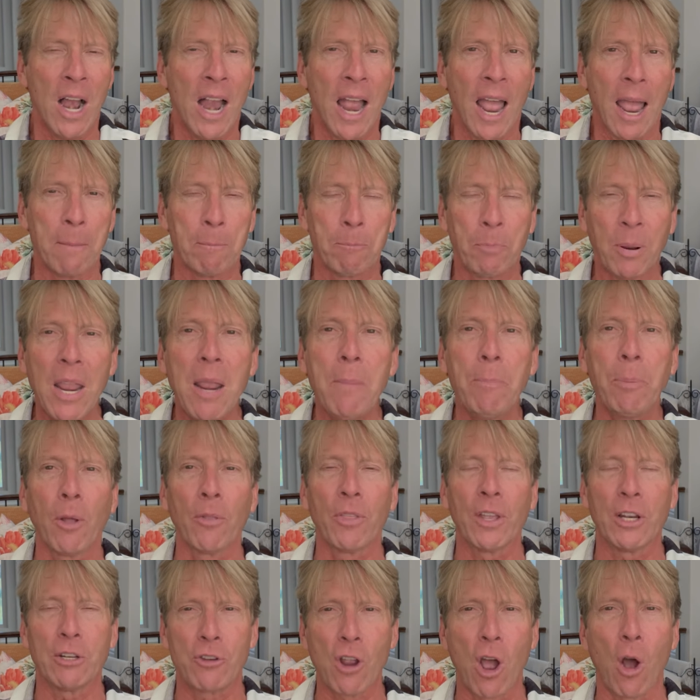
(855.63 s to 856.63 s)
And people
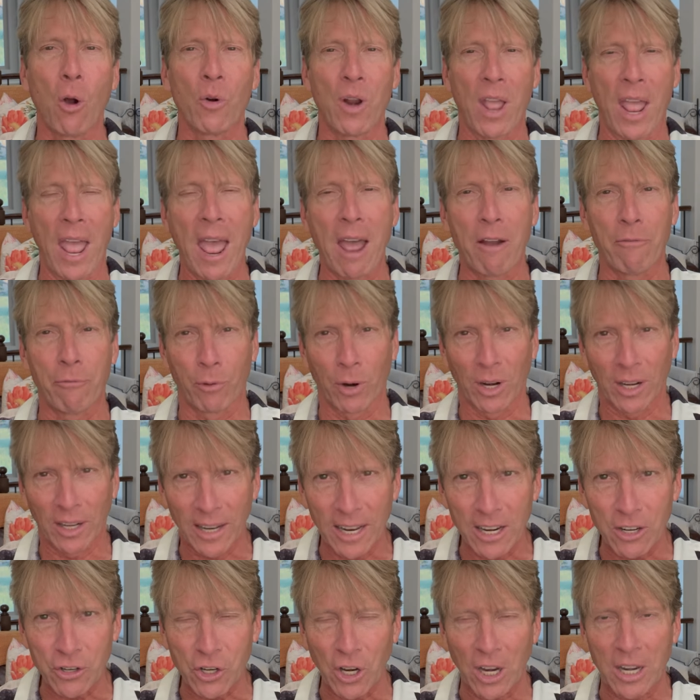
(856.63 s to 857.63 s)
that don't have
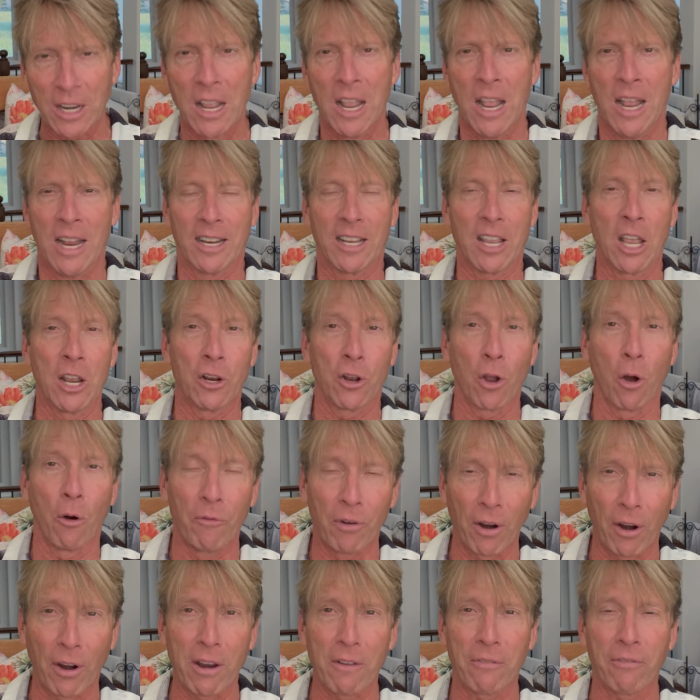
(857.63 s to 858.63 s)
religion can go
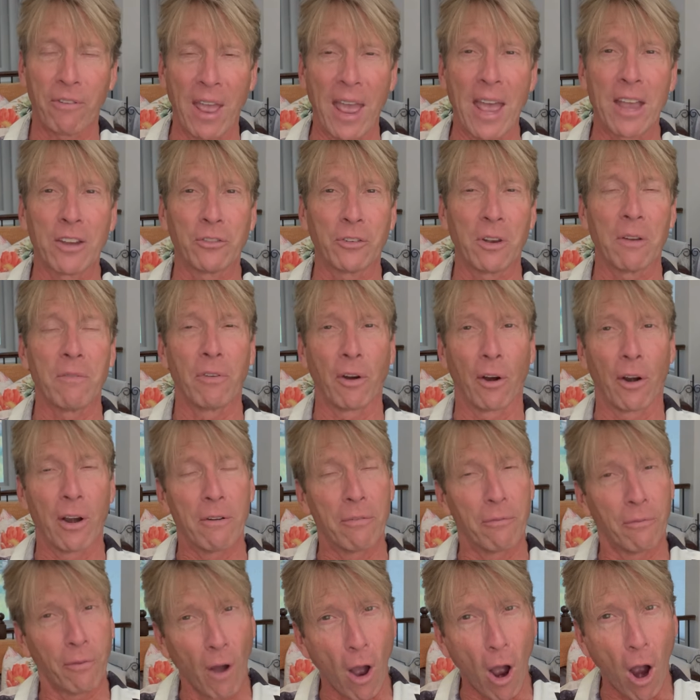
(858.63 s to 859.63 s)
very fast and very
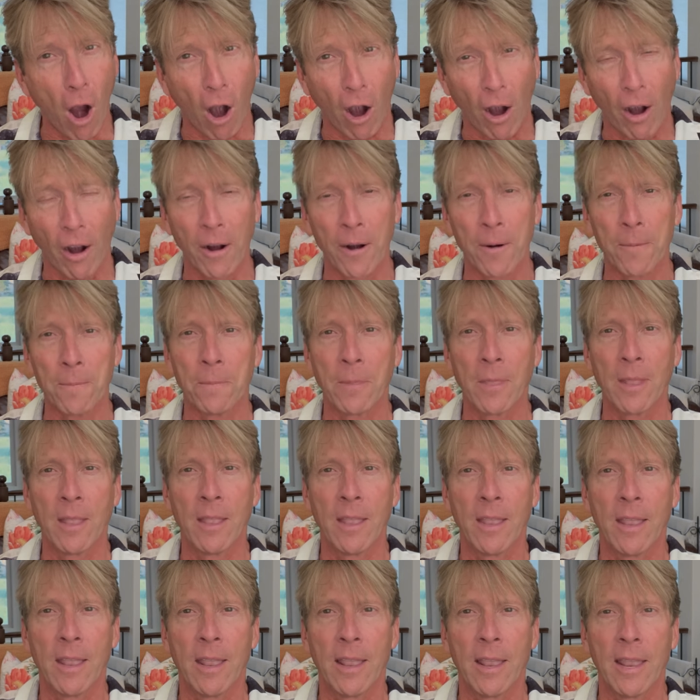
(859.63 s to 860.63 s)
far
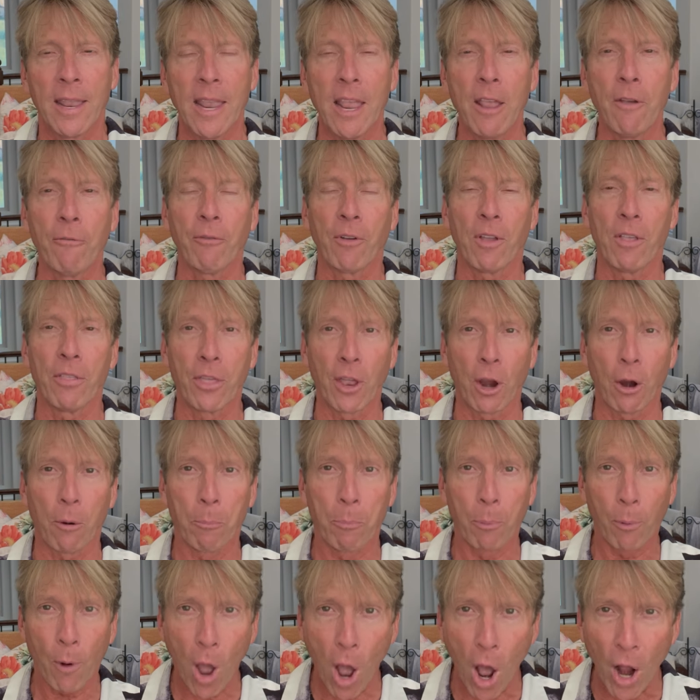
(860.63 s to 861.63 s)
if they're
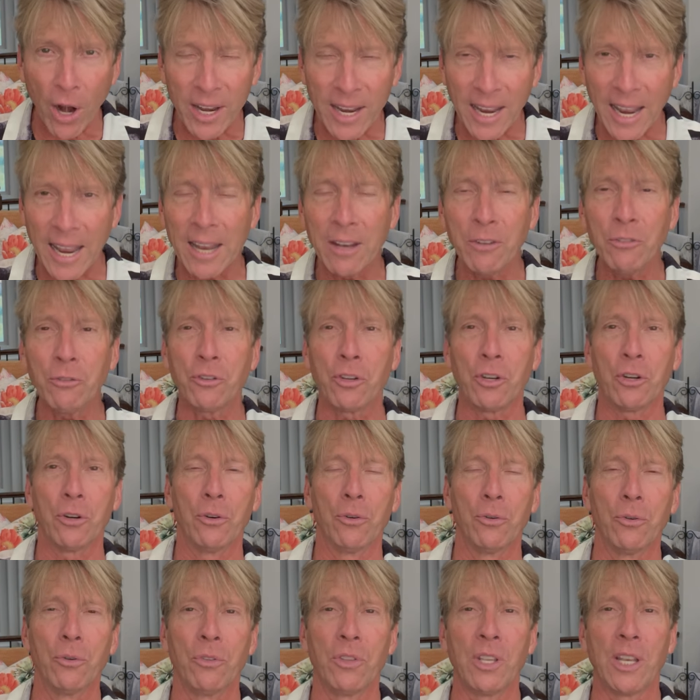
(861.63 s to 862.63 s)
brought
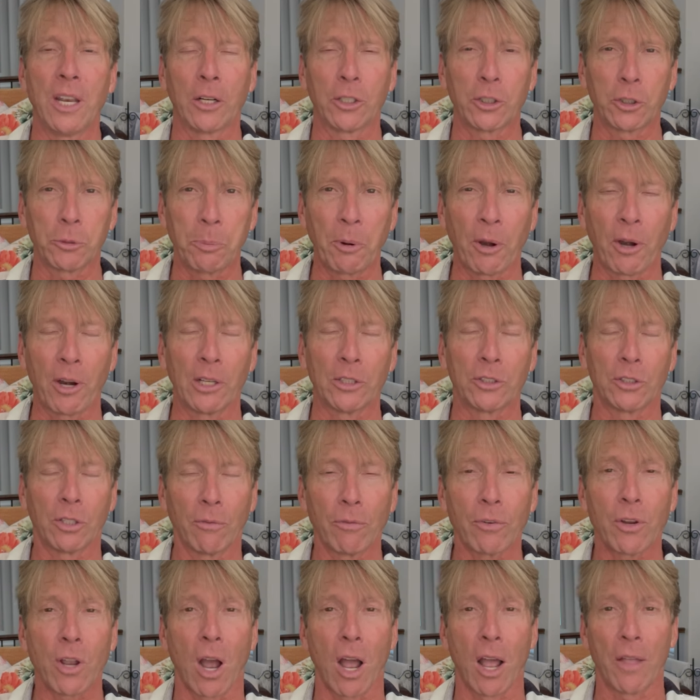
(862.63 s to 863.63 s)
into the experience
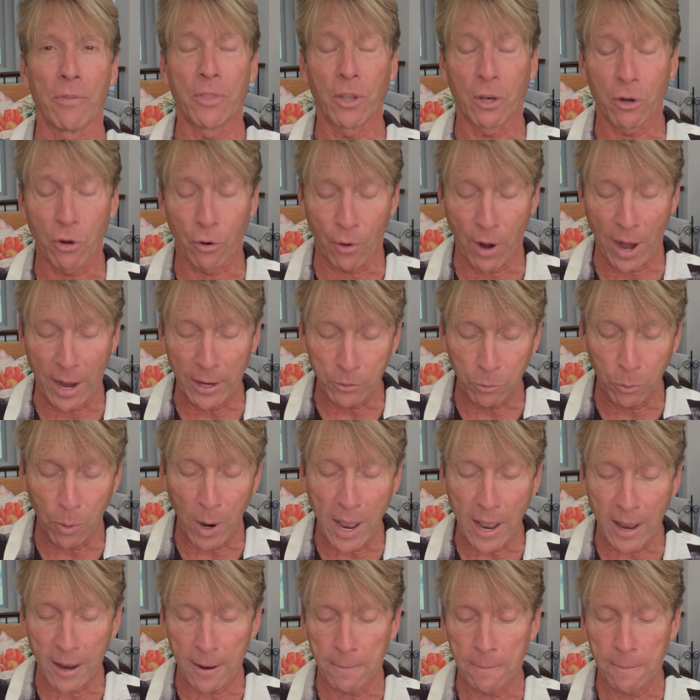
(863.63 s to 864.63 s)
of God the correct way.